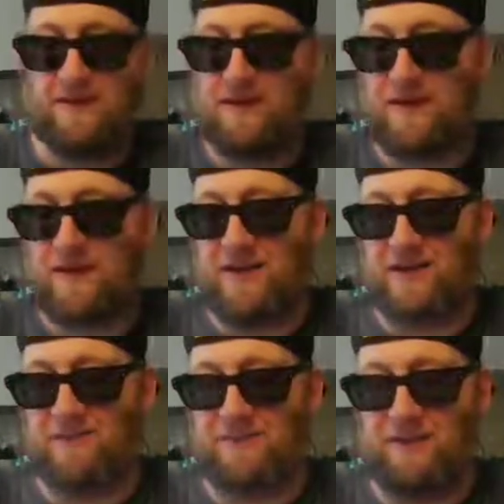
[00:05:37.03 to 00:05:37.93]
kind of
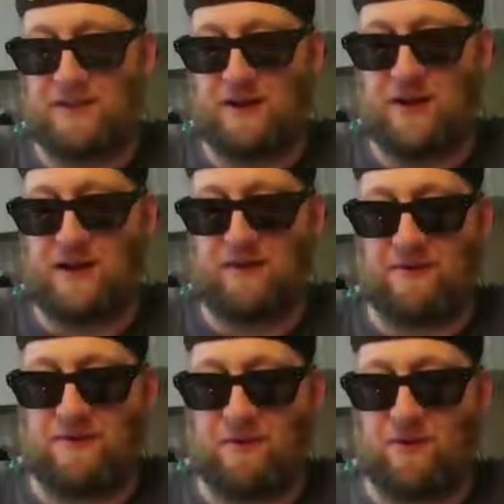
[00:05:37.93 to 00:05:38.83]
has been on a
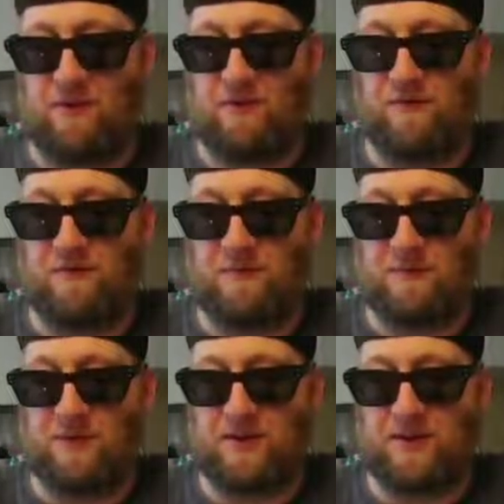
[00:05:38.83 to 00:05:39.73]
hangry boil for
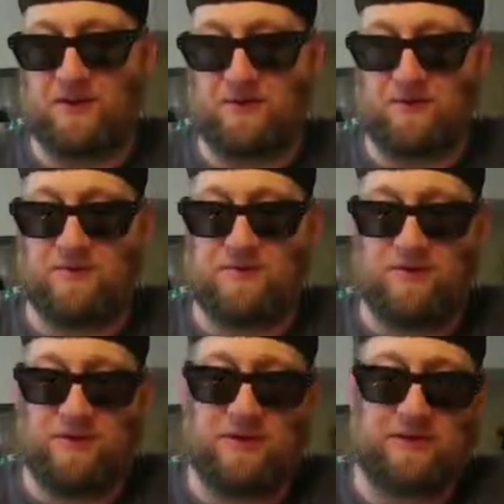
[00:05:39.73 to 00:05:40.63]
maybe like 2 or 3
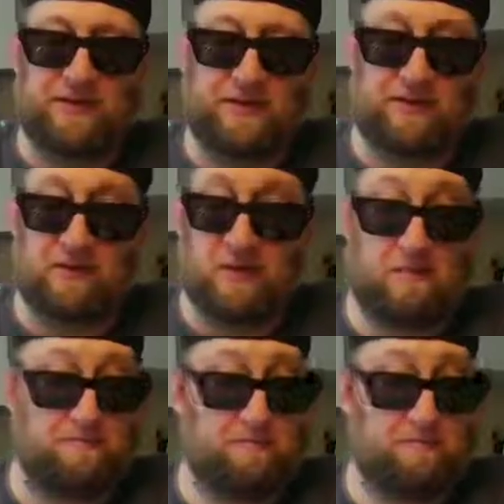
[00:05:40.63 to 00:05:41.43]
minutes, so